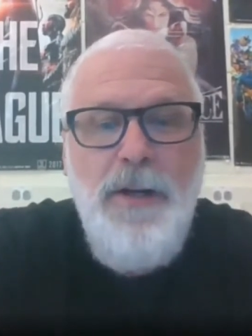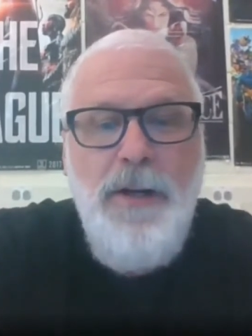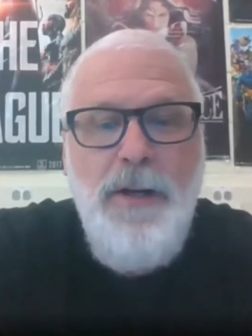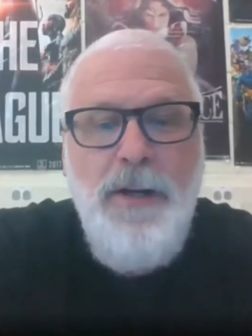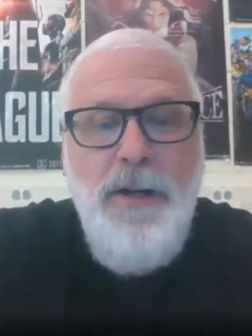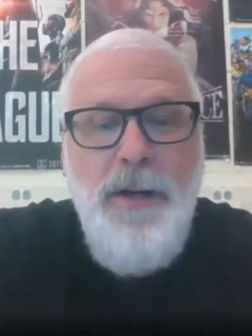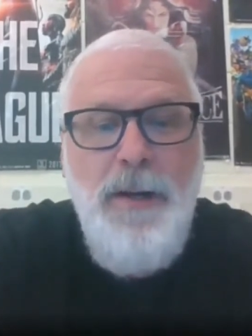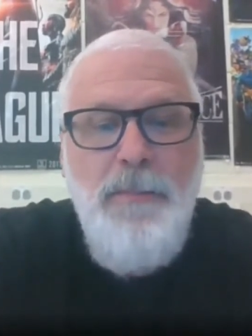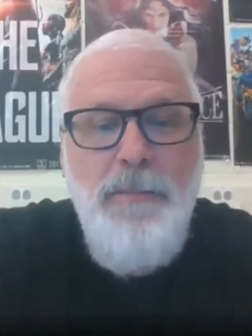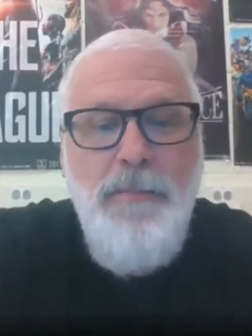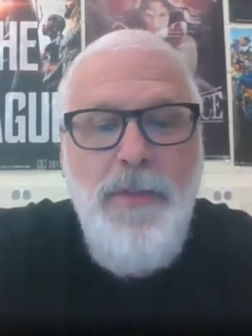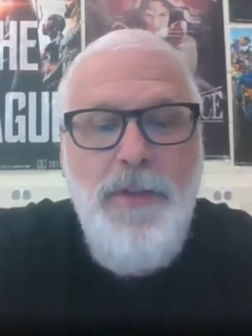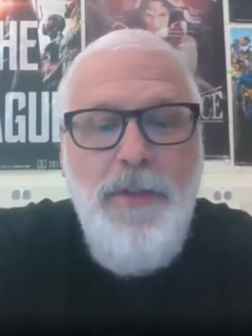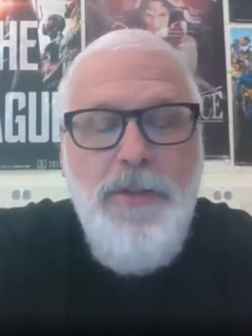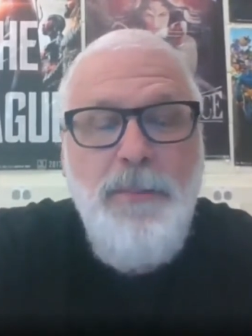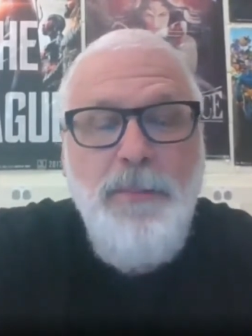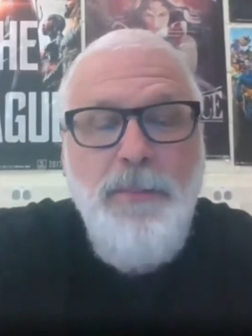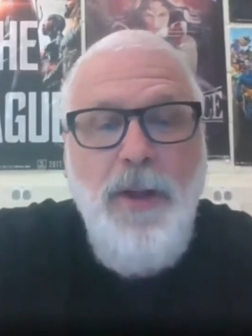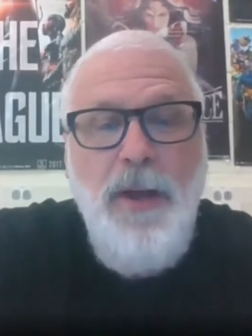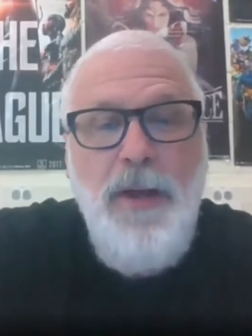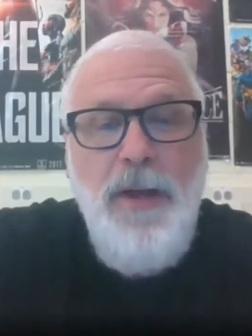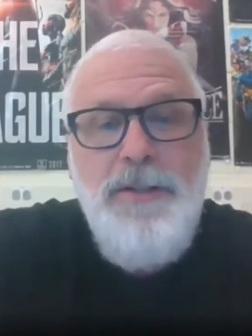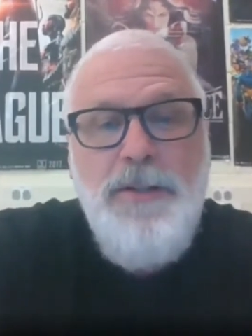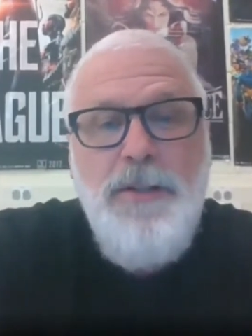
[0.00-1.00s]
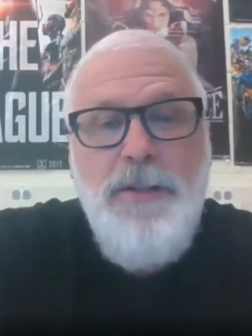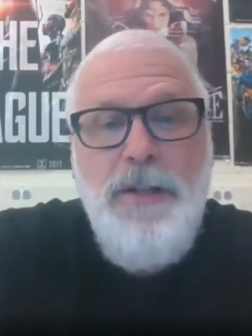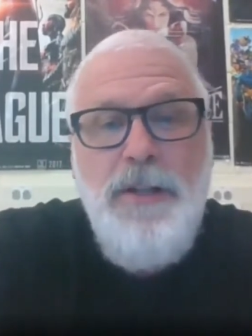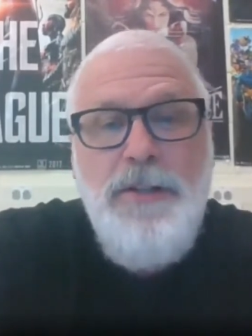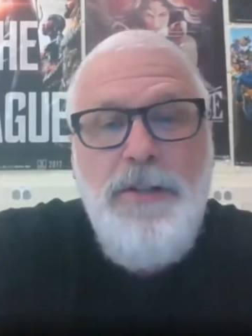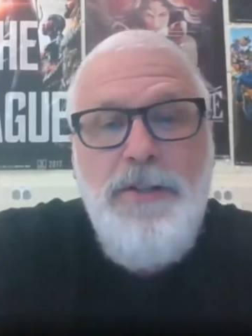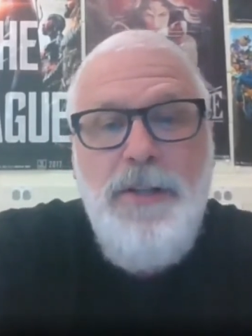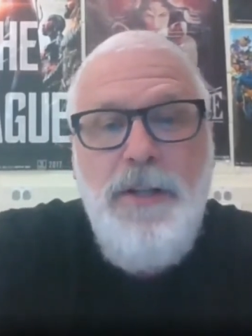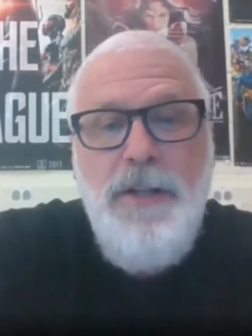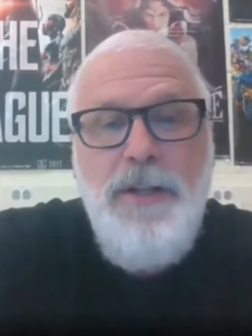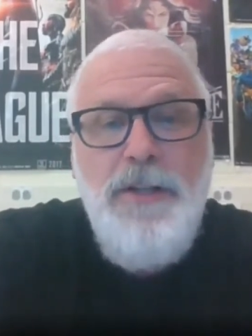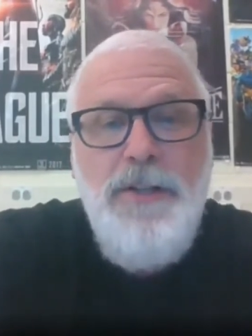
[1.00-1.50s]
the supplies
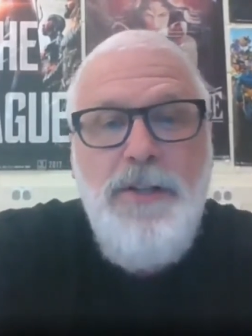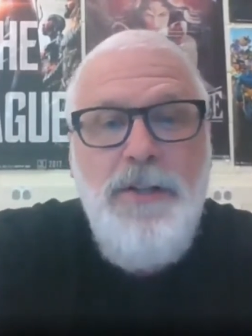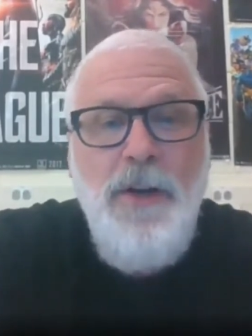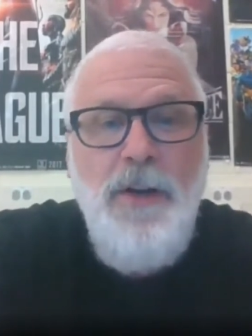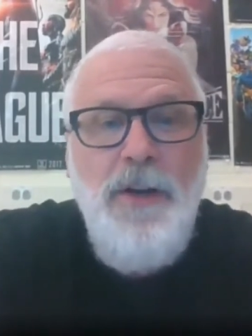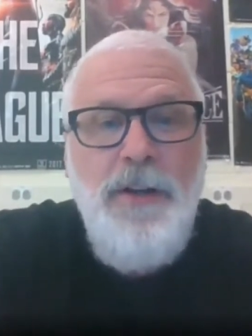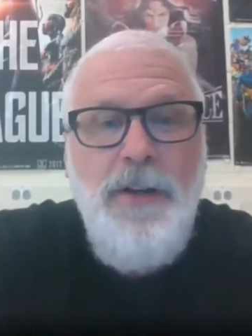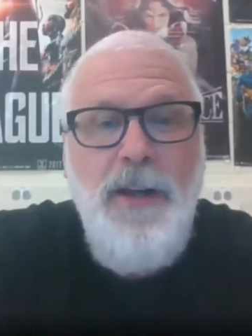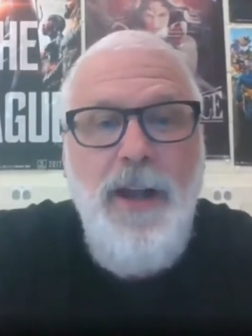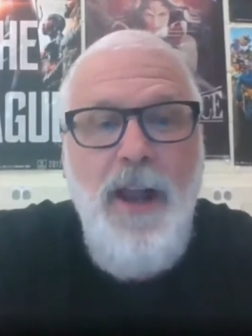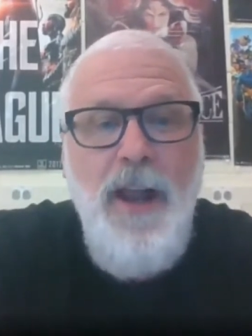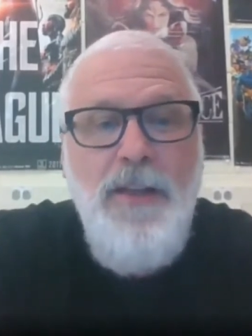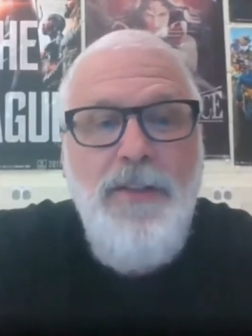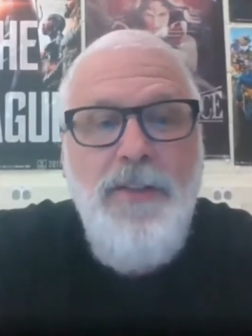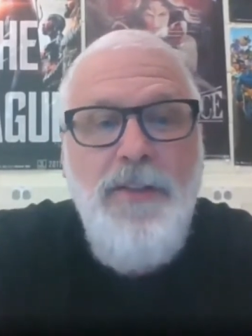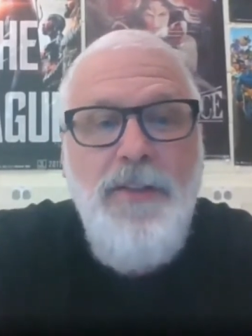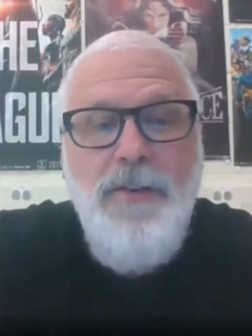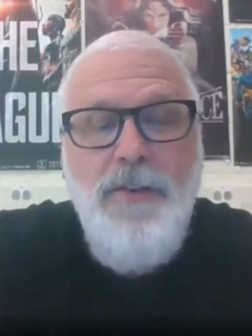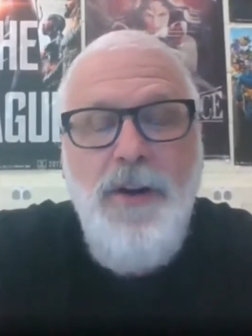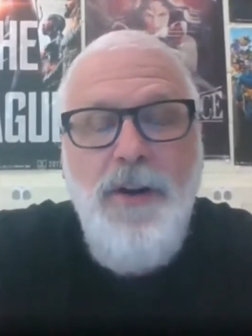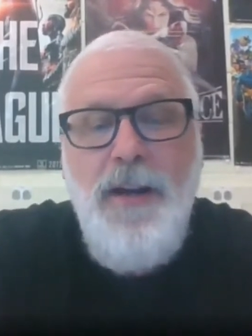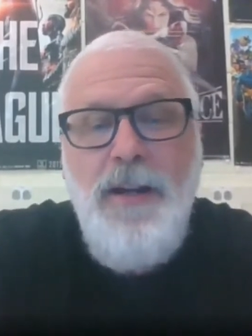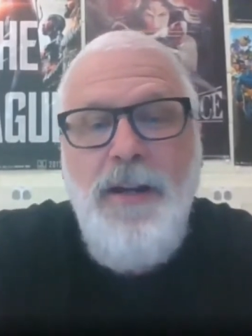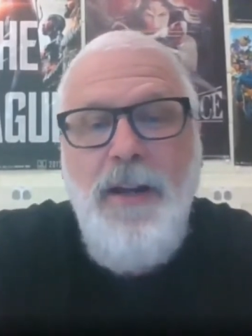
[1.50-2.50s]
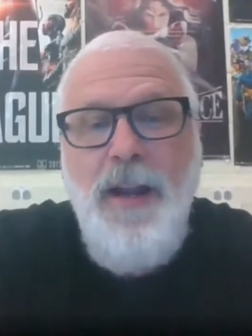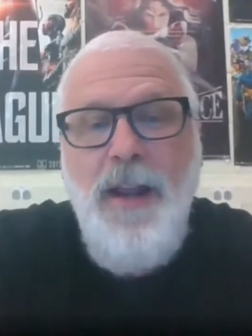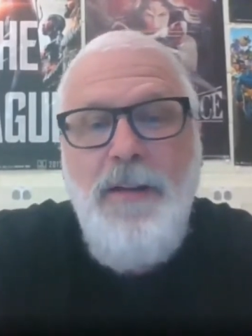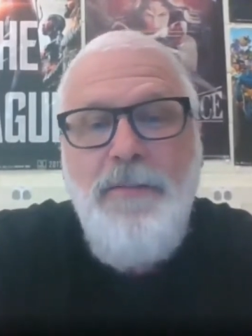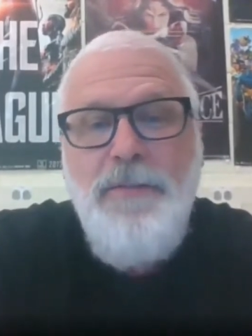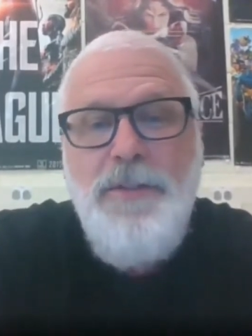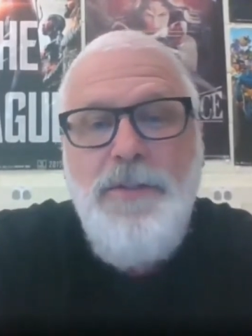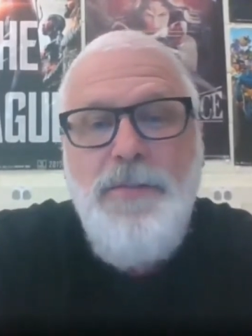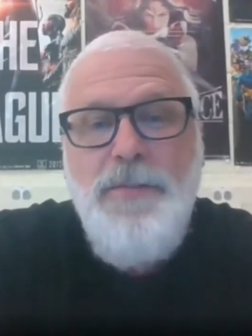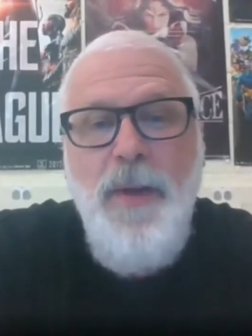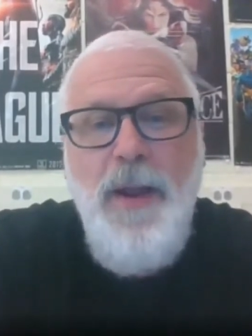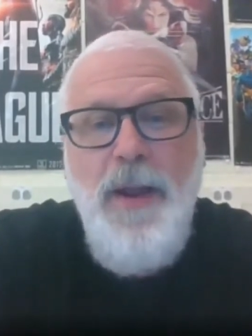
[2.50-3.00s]
list is on the 8th grade
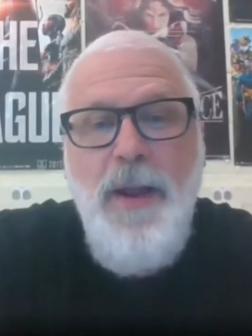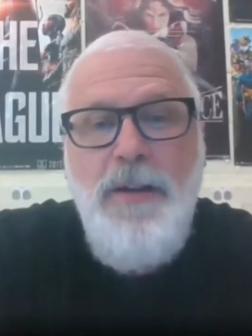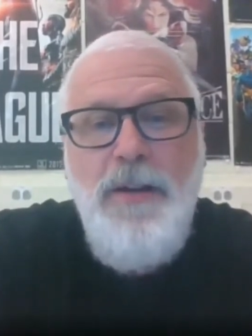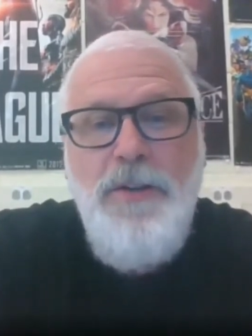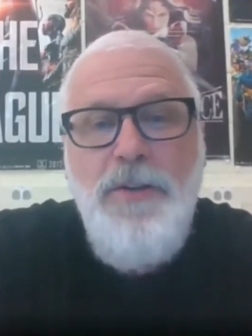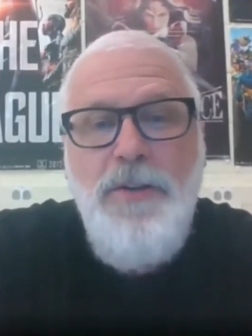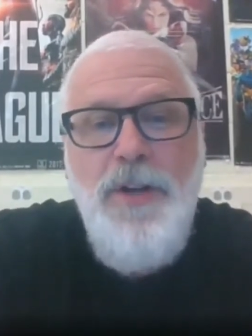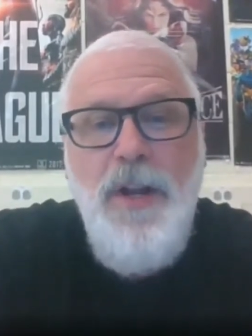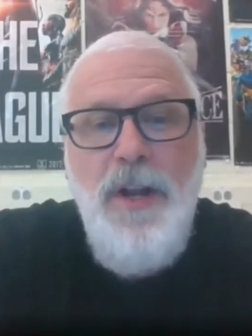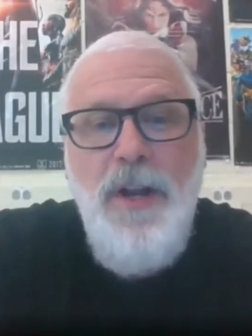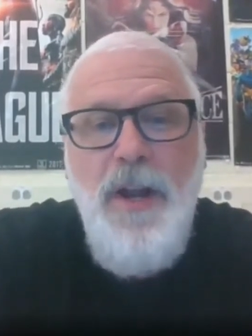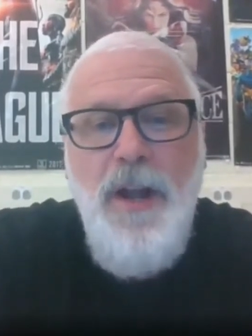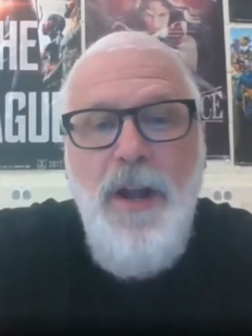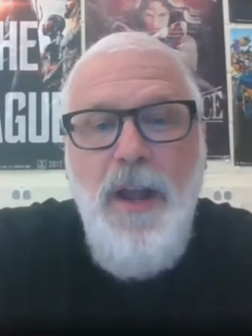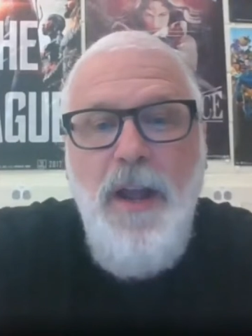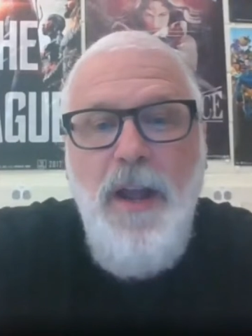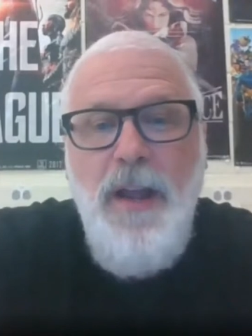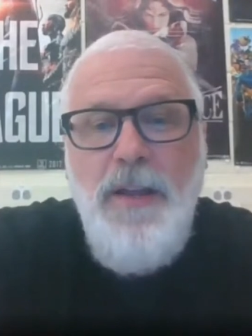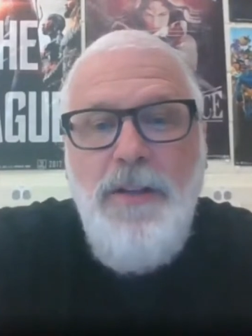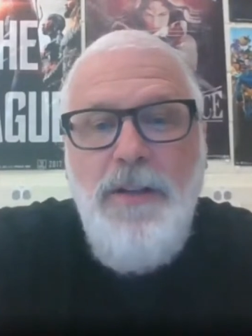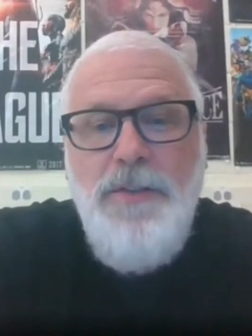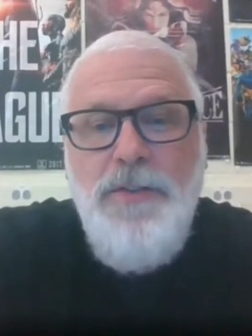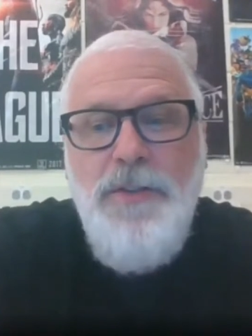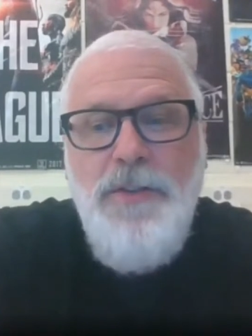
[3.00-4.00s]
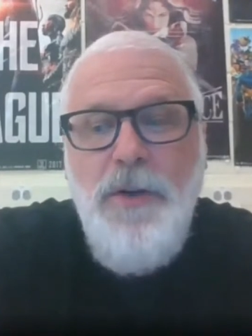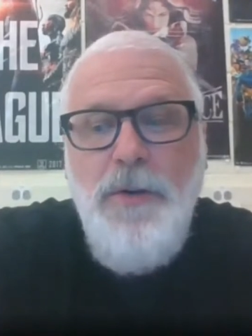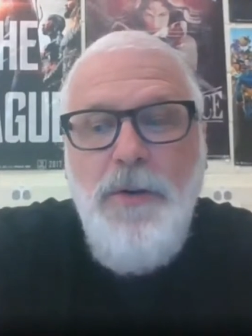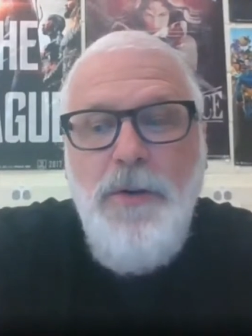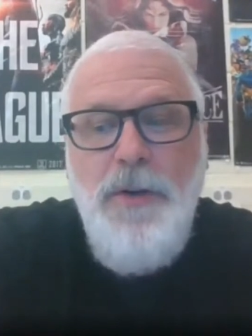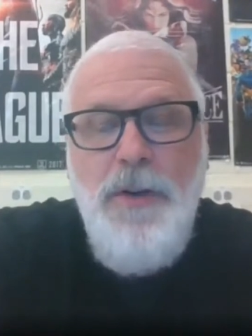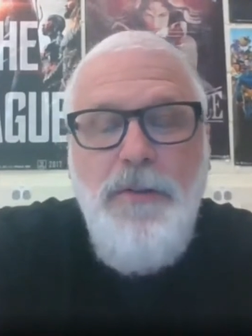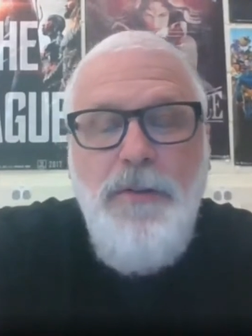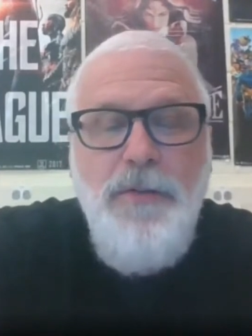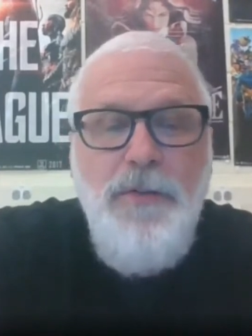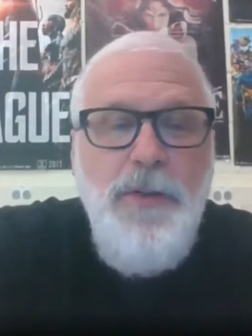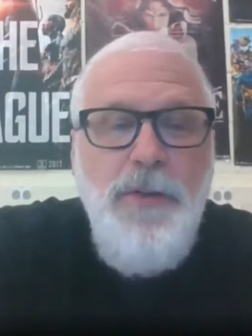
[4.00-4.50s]
Canvas page. And so
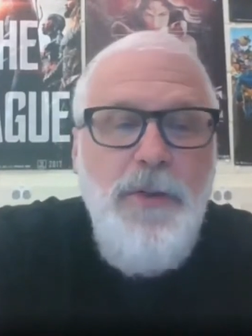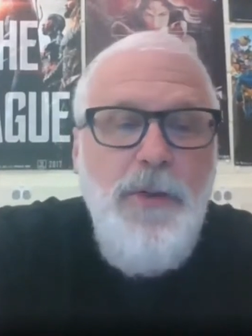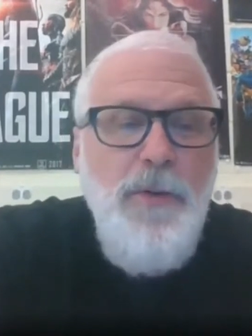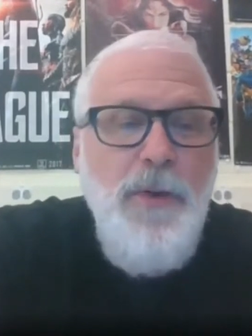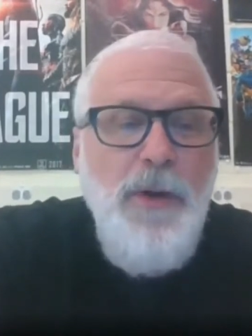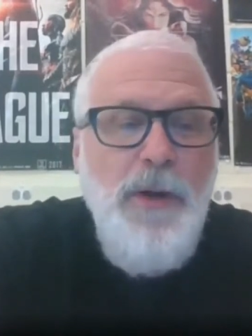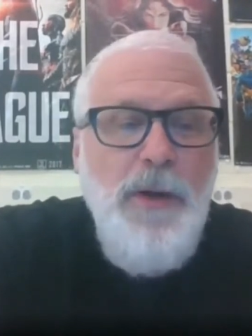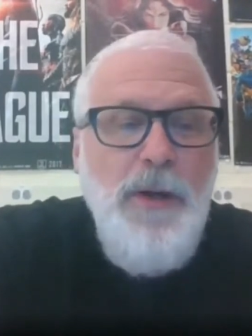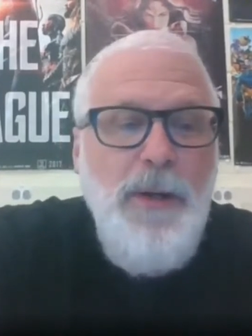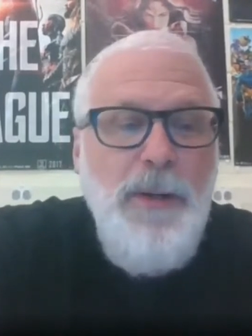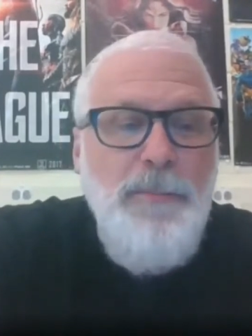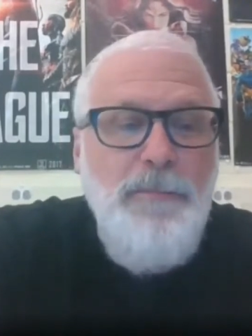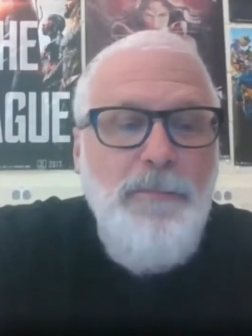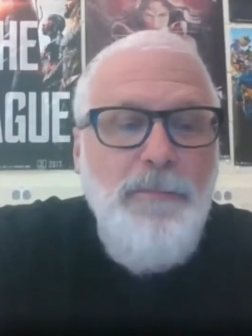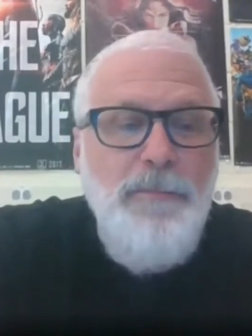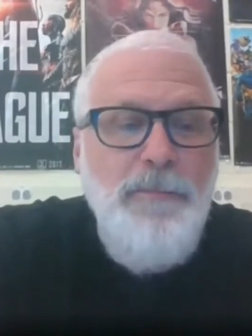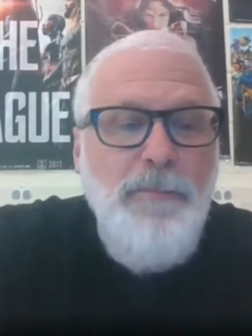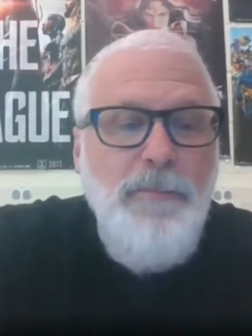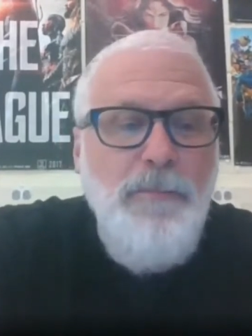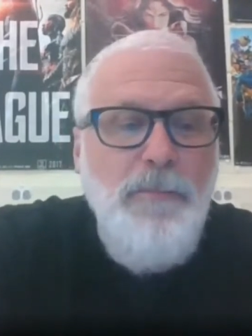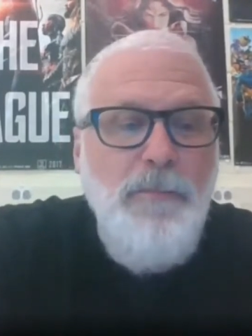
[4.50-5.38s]
if you